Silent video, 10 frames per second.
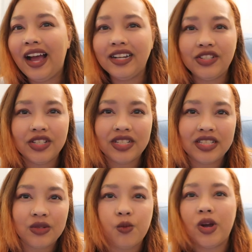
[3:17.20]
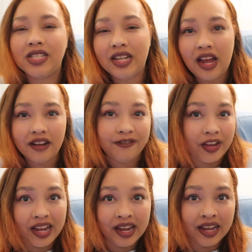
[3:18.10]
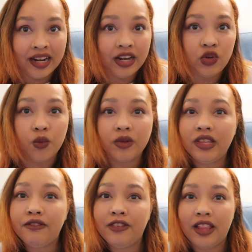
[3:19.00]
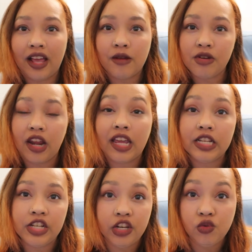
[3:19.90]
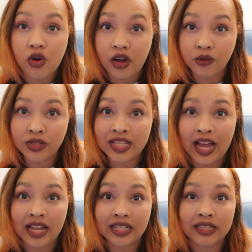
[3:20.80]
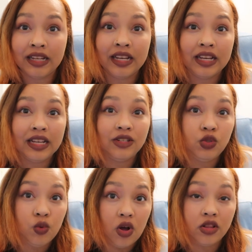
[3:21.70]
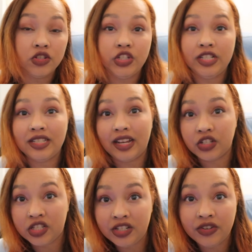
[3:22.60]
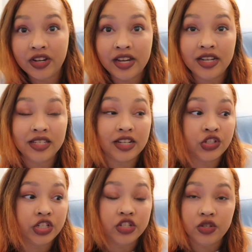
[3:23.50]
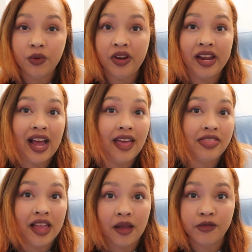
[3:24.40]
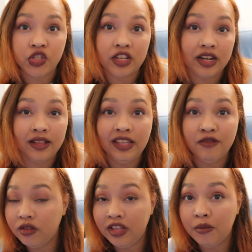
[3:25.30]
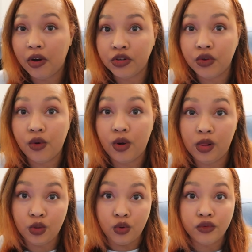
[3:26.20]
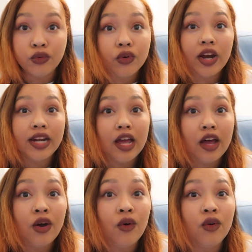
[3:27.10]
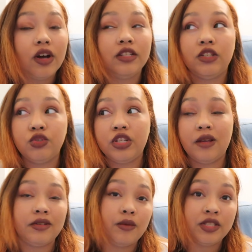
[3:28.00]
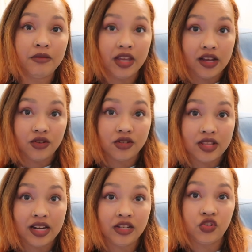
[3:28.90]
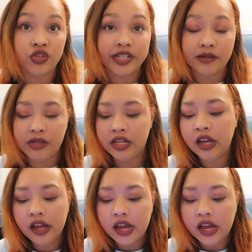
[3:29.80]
I just was not a fan. I don't really feel like I'm gonna continue on with that duology slash series that she's doing. I think I'm just gonna leave Bardugo alone for right now until she comes out with something else that intrigues me.